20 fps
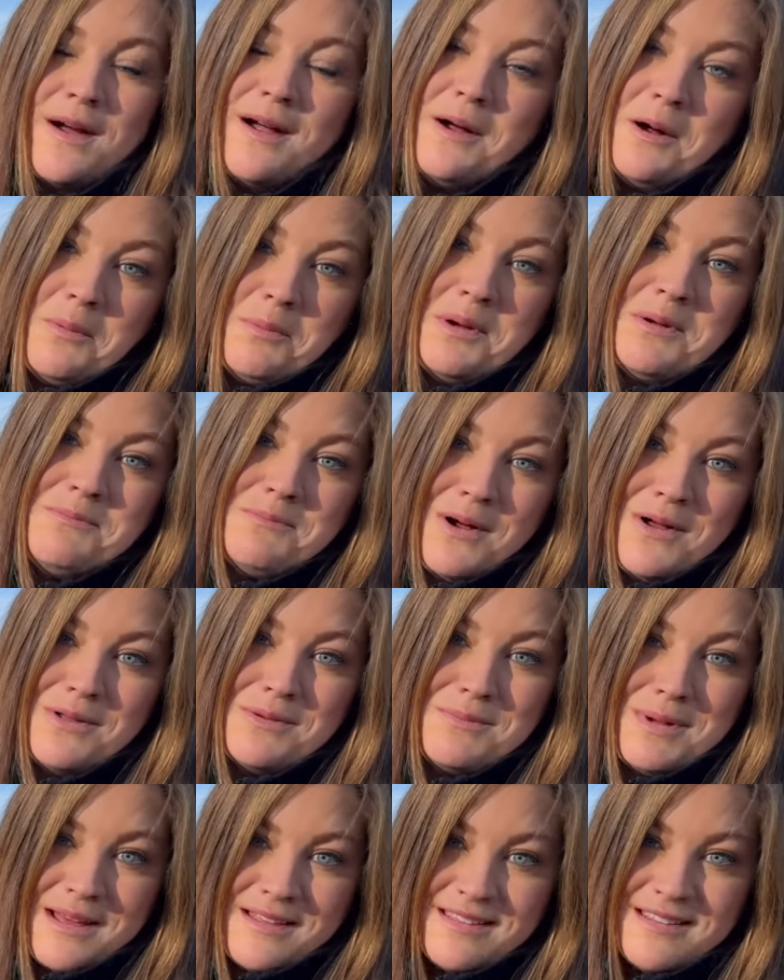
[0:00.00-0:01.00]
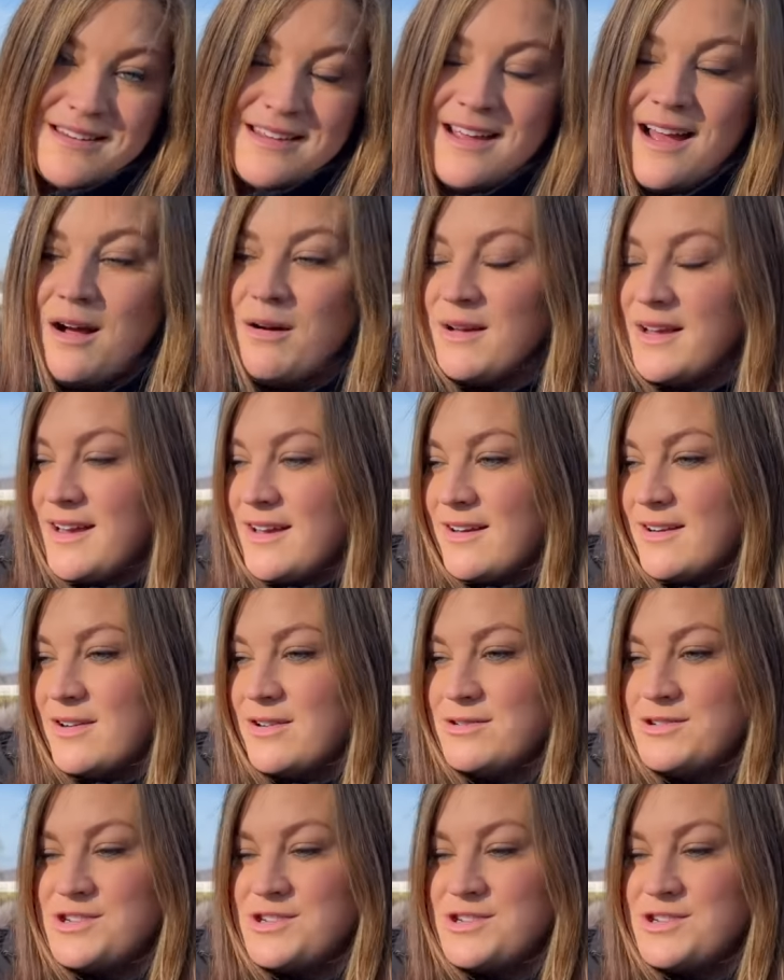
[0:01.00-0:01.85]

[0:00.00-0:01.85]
help, Paul and Bethany out here, who